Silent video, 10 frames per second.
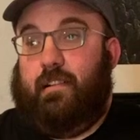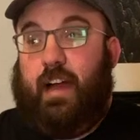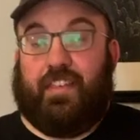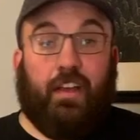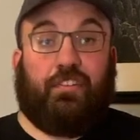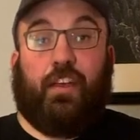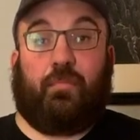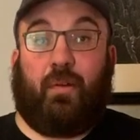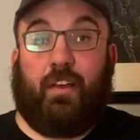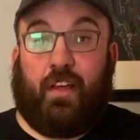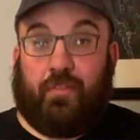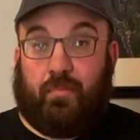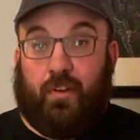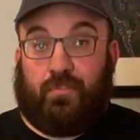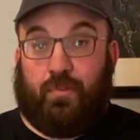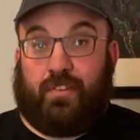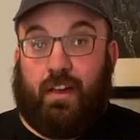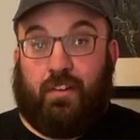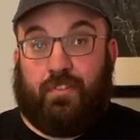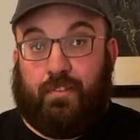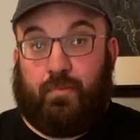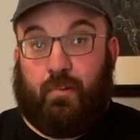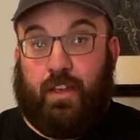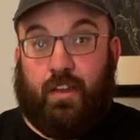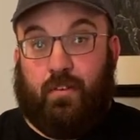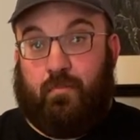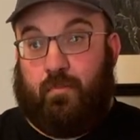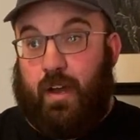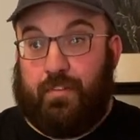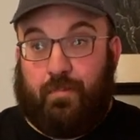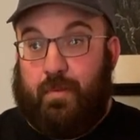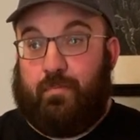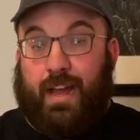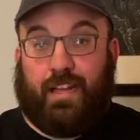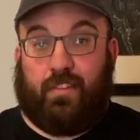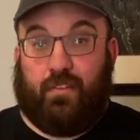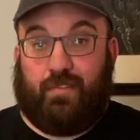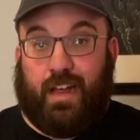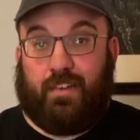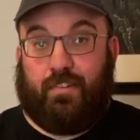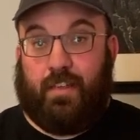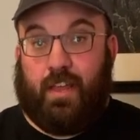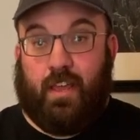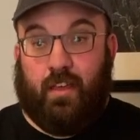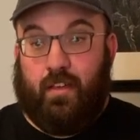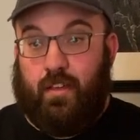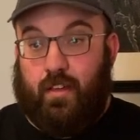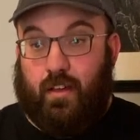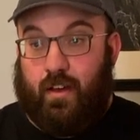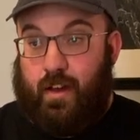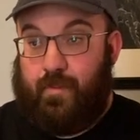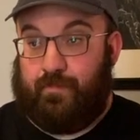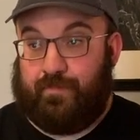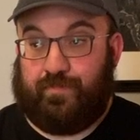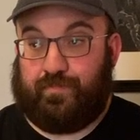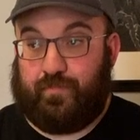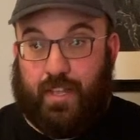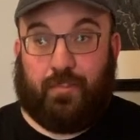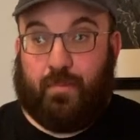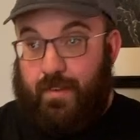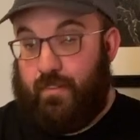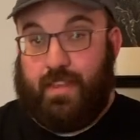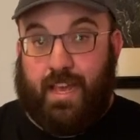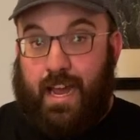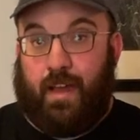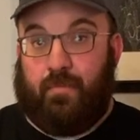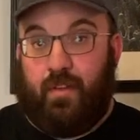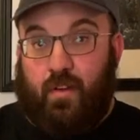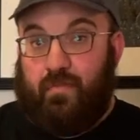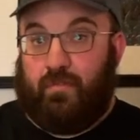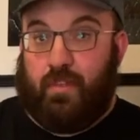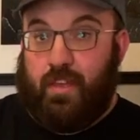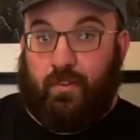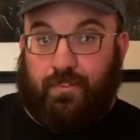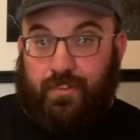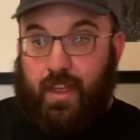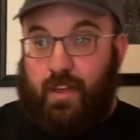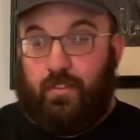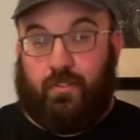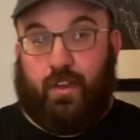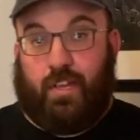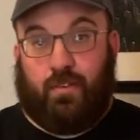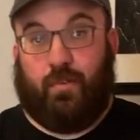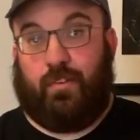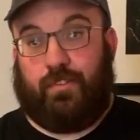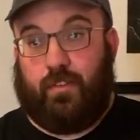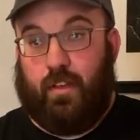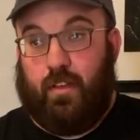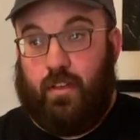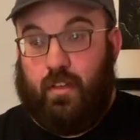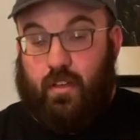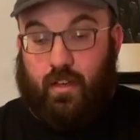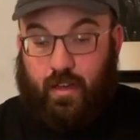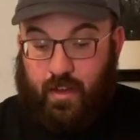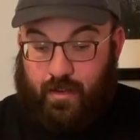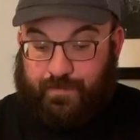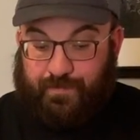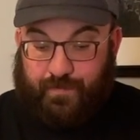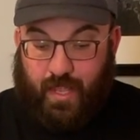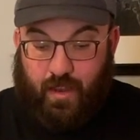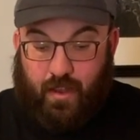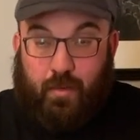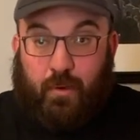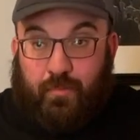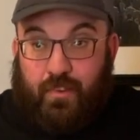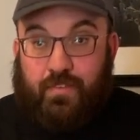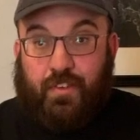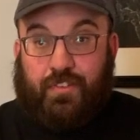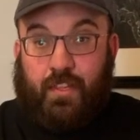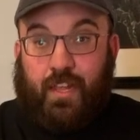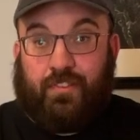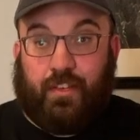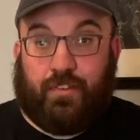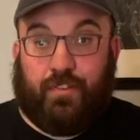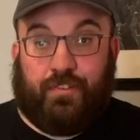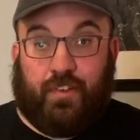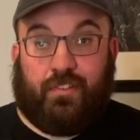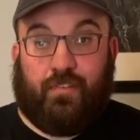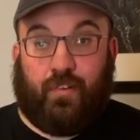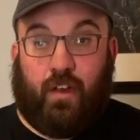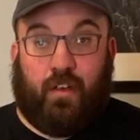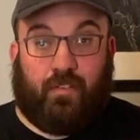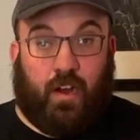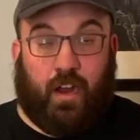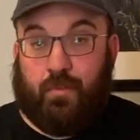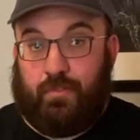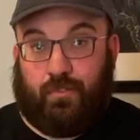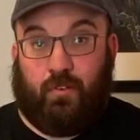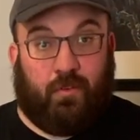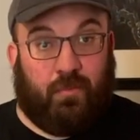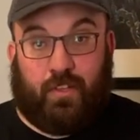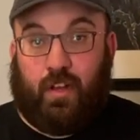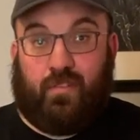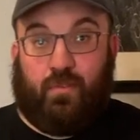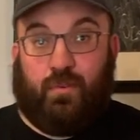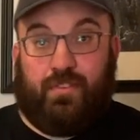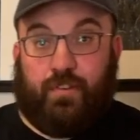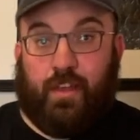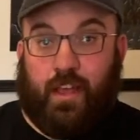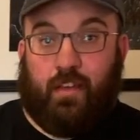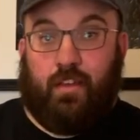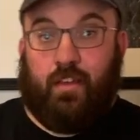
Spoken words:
I think SIG's probably got the bugs worked out at this point. Mine's been back to the factory. It's been rehabbed. Hopefully it'll stay on the right course. But previous to that SIG 365, I was rolling with the Glock 43.